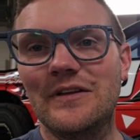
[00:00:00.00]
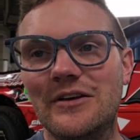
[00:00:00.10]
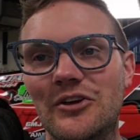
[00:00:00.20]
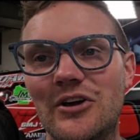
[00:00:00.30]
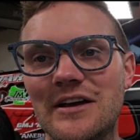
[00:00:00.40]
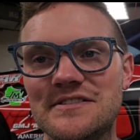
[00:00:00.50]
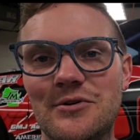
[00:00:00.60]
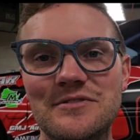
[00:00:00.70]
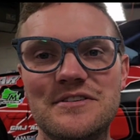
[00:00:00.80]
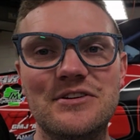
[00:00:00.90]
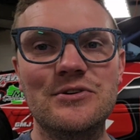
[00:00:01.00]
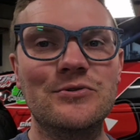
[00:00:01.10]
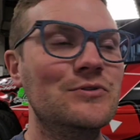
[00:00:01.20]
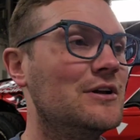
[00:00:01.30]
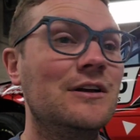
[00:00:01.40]
you guys know what to
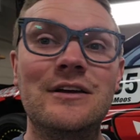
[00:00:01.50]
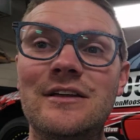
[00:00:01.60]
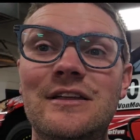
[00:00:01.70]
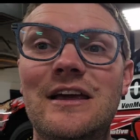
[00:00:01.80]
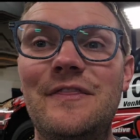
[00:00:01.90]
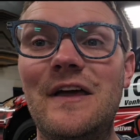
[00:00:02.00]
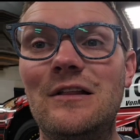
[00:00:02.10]
do. Hit that